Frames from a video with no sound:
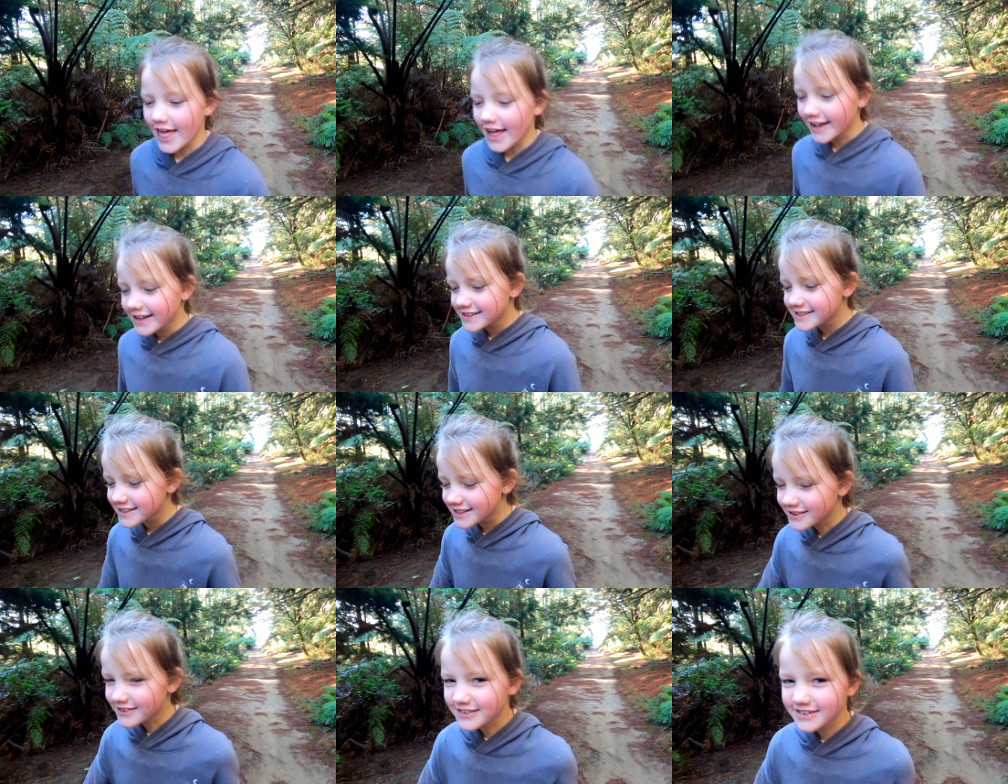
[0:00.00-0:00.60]

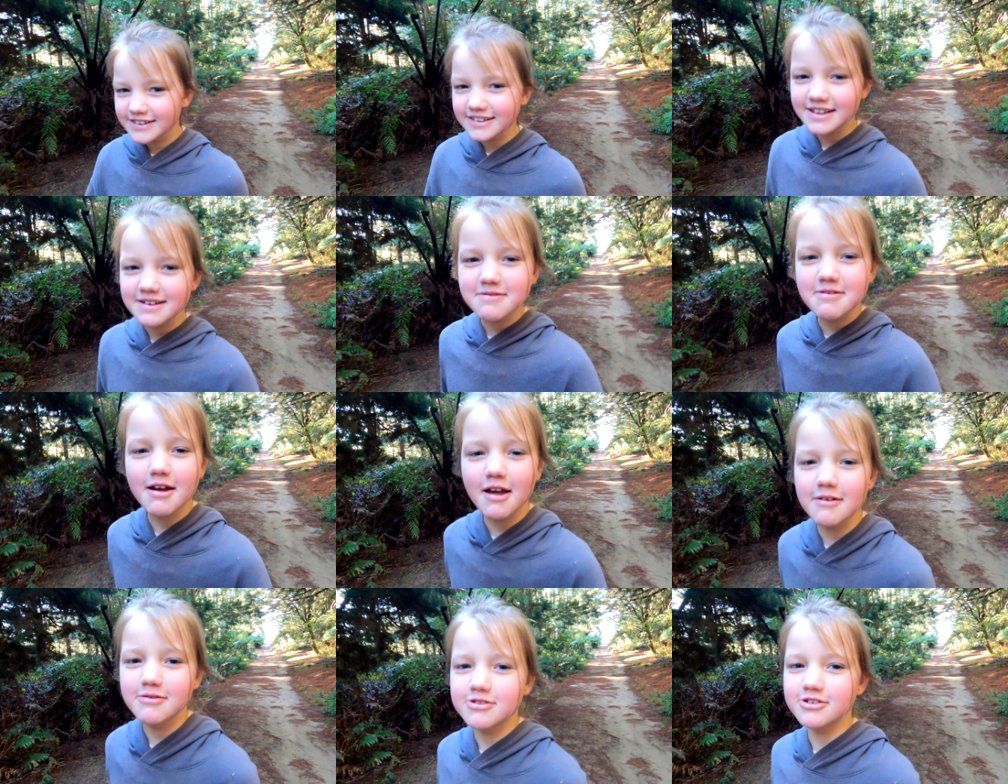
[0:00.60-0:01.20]
Thanks to all
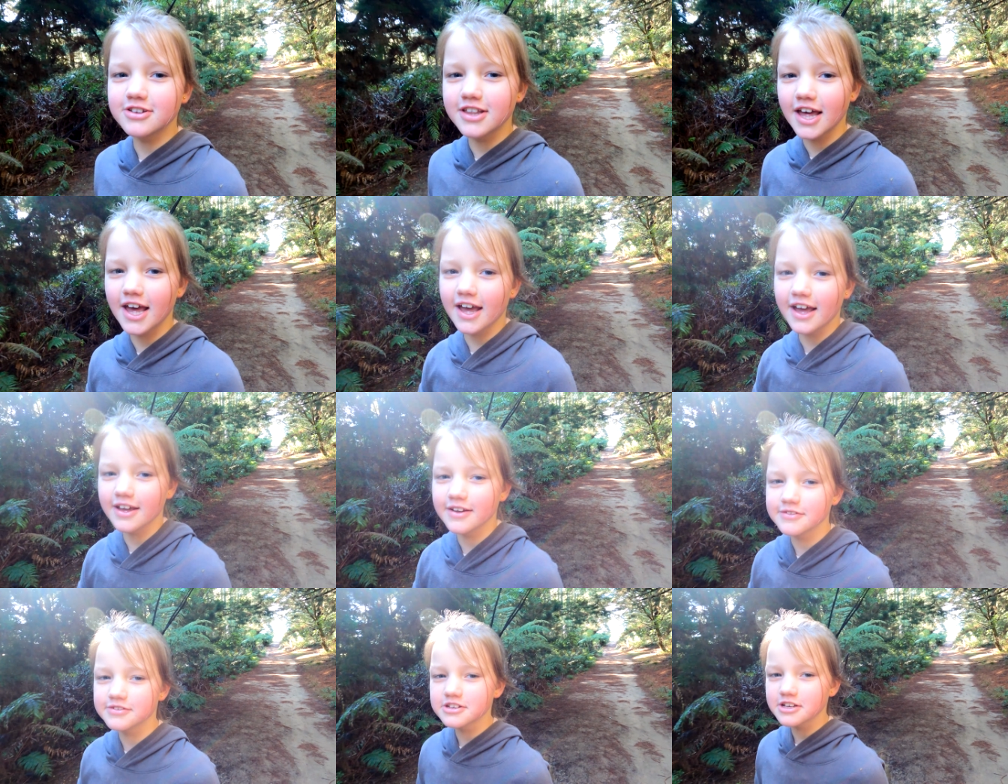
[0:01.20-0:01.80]
the people
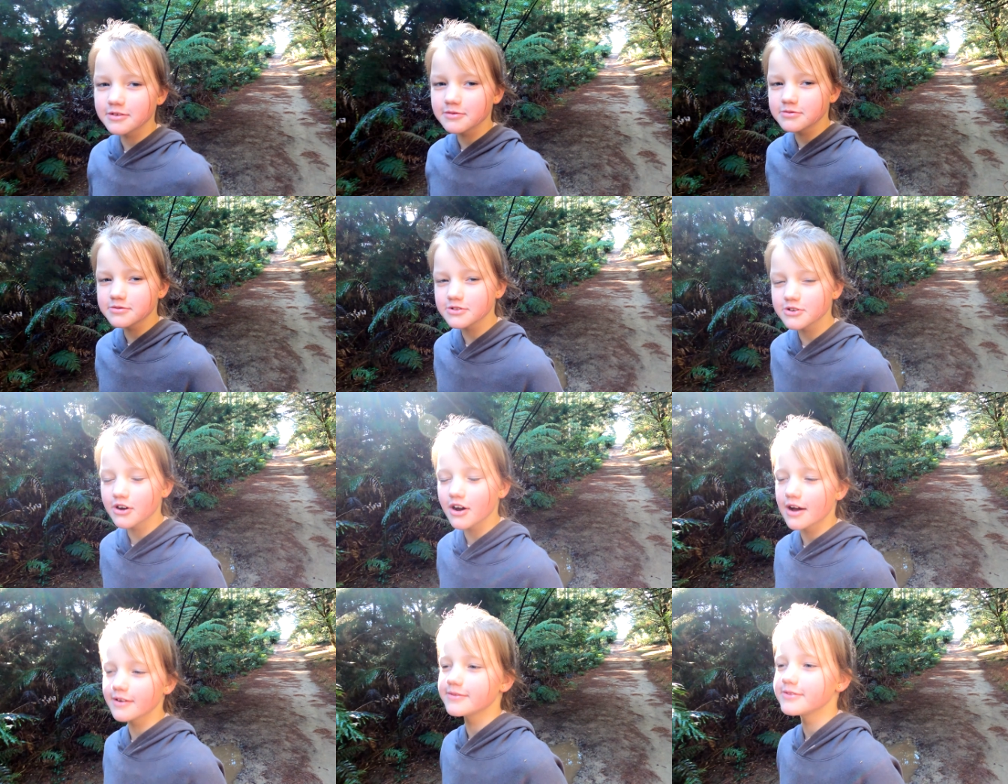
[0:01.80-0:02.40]
that have
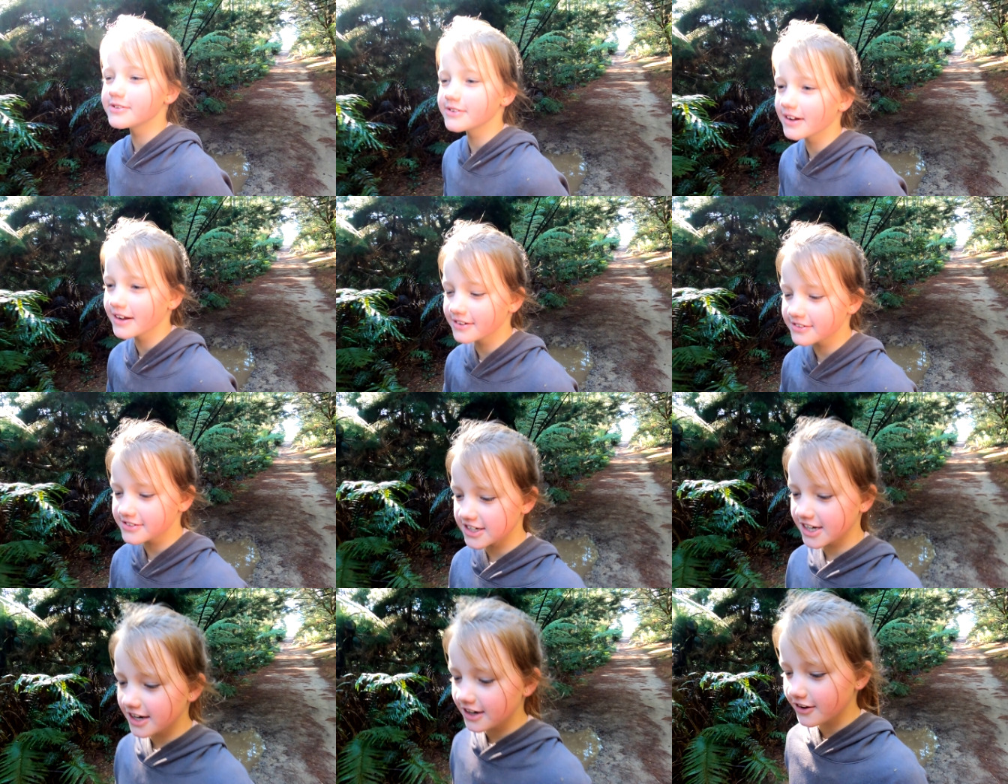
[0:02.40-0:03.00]
subscribed to
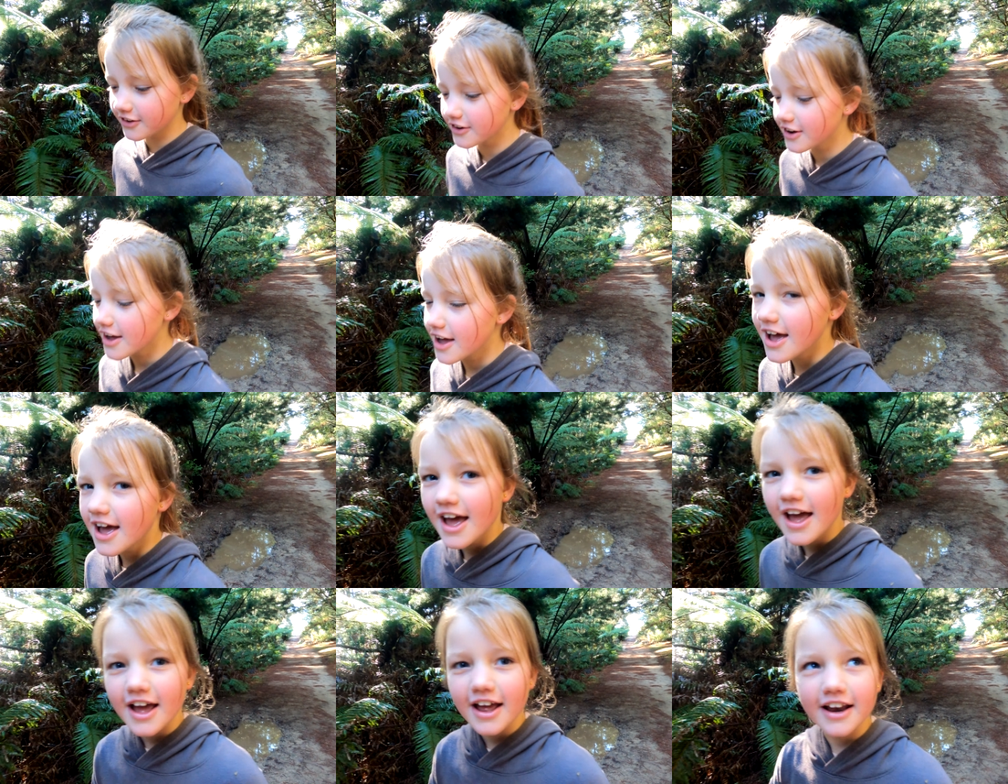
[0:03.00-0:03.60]
our channel
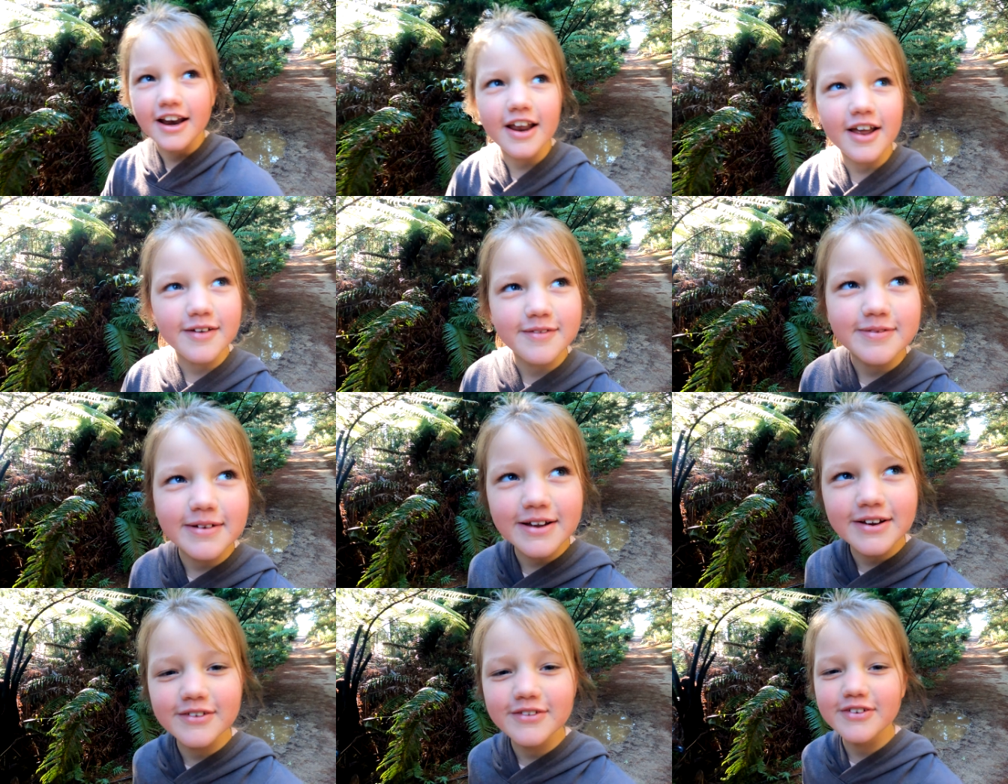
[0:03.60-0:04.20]
and
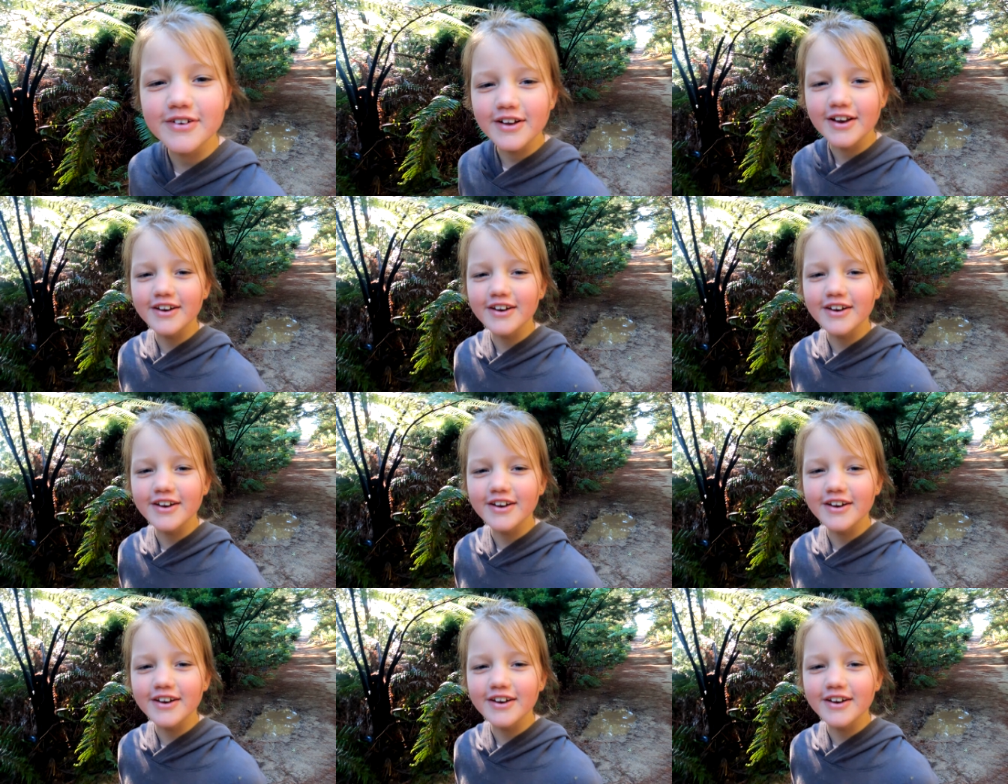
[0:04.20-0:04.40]
have been